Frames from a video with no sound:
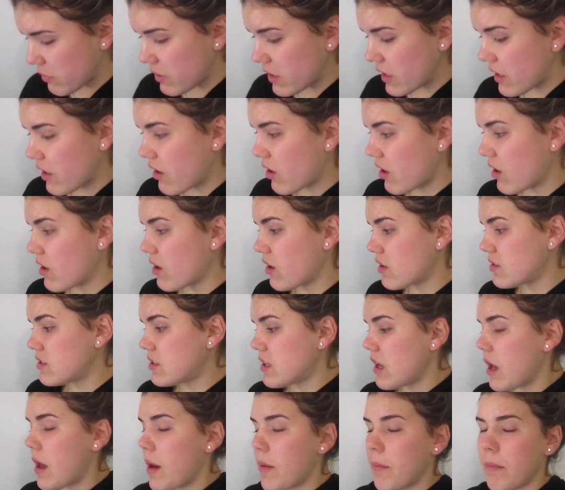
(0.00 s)
really
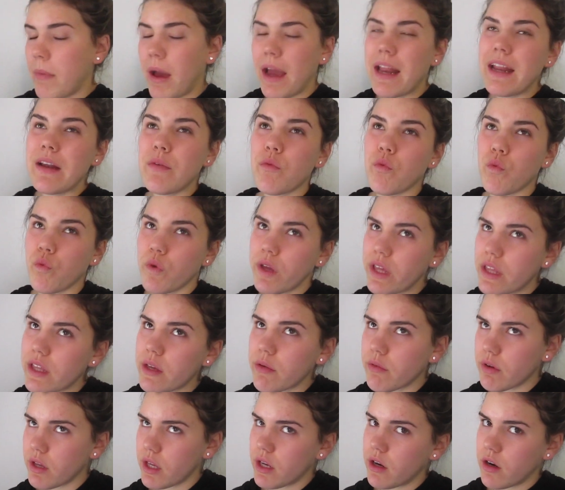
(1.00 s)
hurt. I didn't
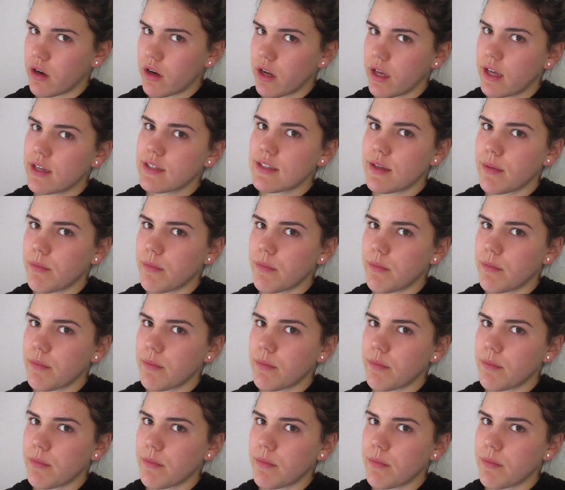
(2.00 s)
really, really hurt it because